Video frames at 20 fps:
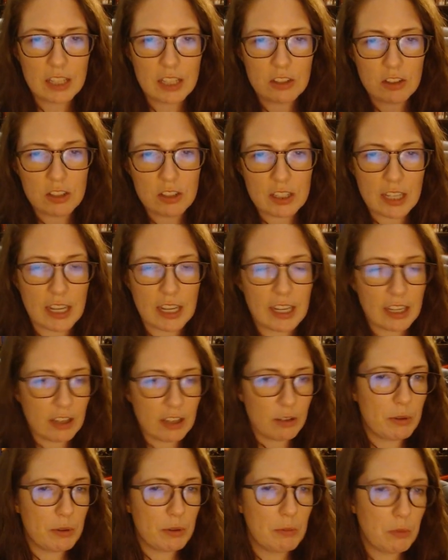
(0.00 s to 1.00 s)
It's just like
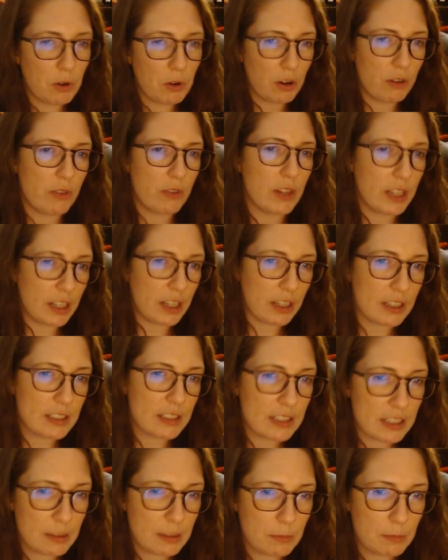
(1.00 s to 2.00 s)
it'll be more of a, like
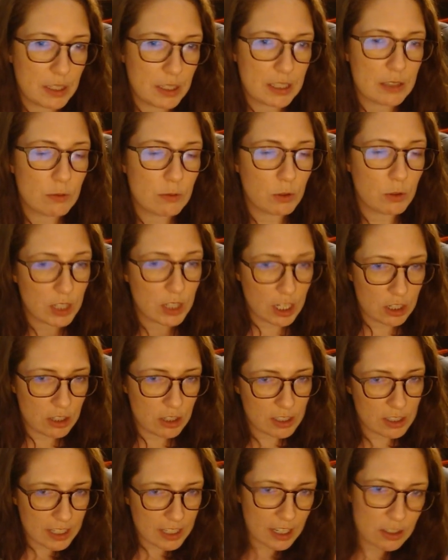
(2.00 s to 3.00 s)
a seamless
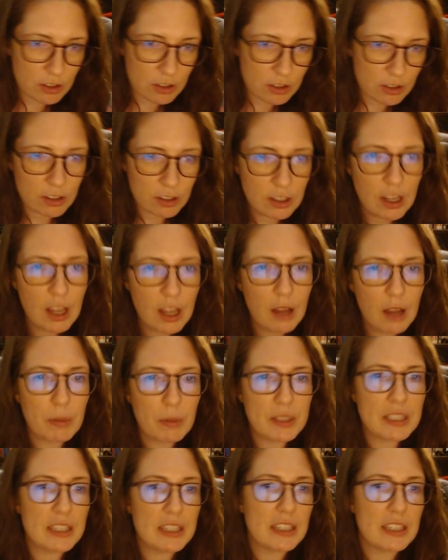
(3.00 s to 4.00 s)
rotation schedule.
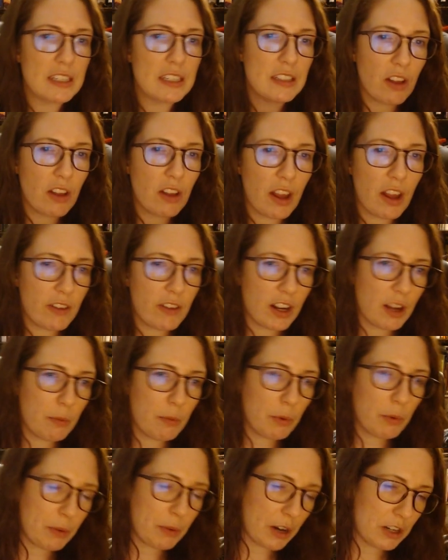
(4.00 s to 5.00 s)
But since I still have a
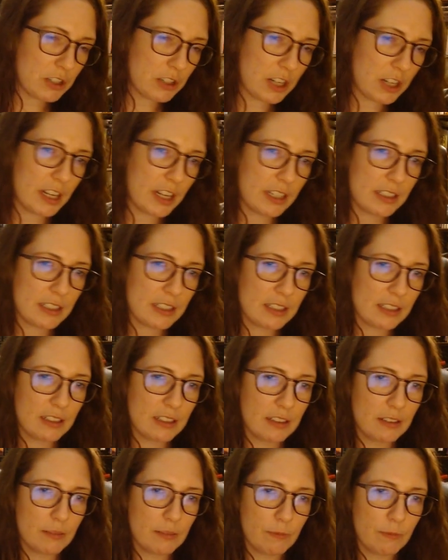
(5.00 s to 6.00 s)
couple
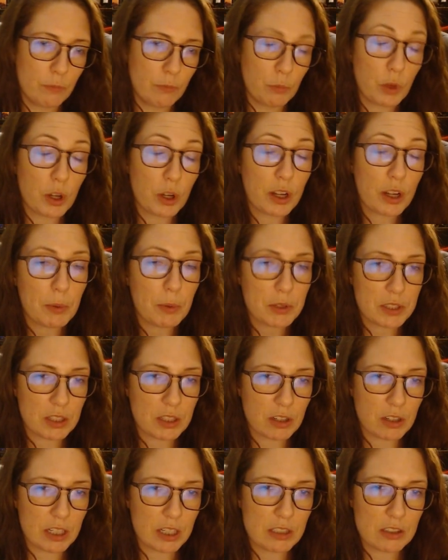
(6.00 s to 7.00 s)
projects, well, a couple
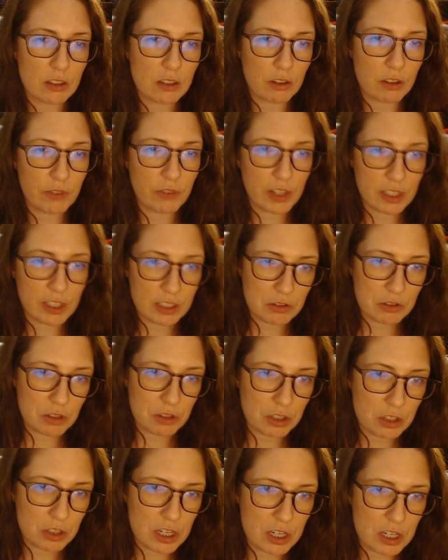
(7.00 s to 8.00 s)
series, so the Fateless
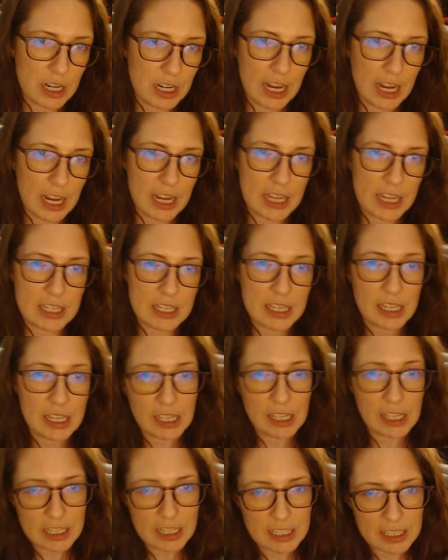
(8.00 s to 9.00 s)
trilogy and the
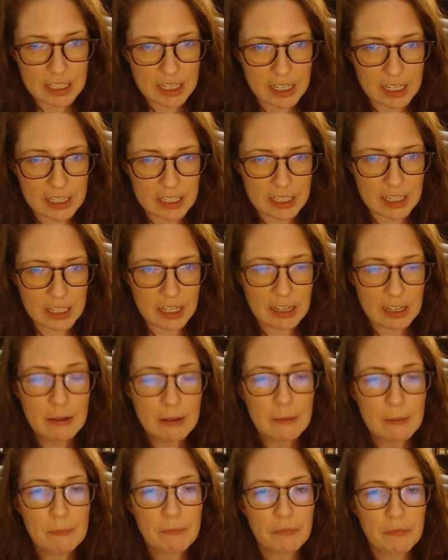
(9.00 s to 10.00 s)
Atlantis Legacy